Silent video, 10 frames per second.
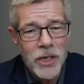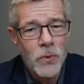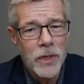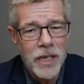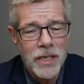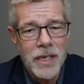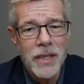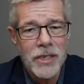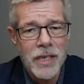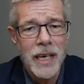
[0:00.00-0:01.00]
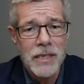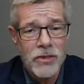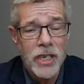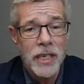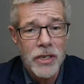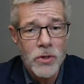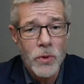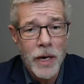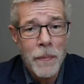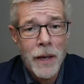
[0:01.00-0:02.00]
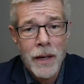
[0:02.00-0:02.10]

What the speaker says: Who wants to see these kinds of changes where